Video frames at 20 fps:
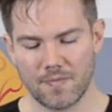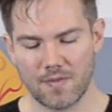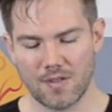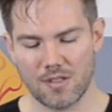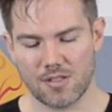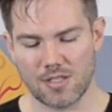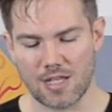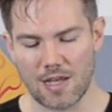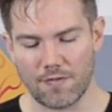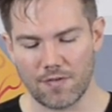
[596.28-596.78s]

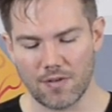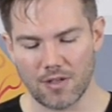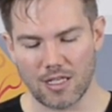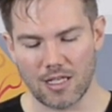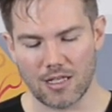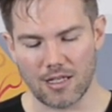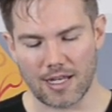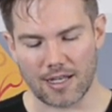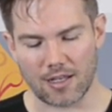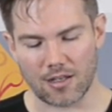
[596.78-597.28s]
It's
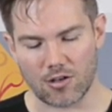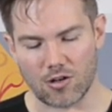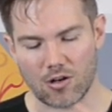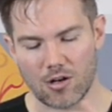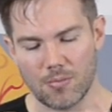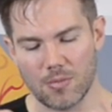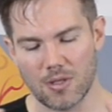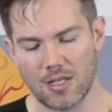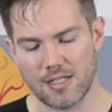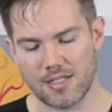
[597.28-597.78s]
definitely like a
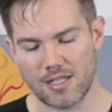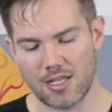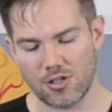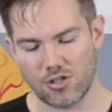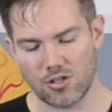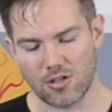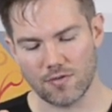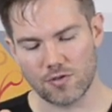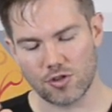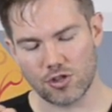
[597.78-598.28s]

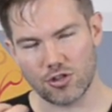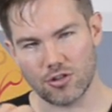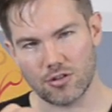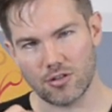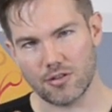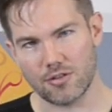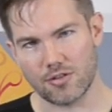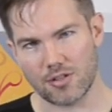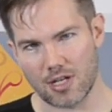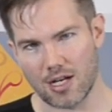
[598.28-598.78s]
caramelization of
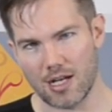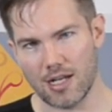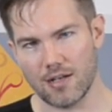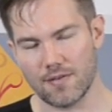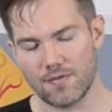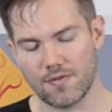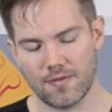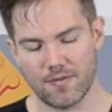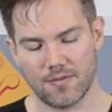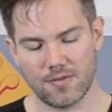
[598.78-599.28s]
sugars kind
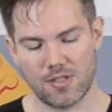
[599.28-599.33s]
of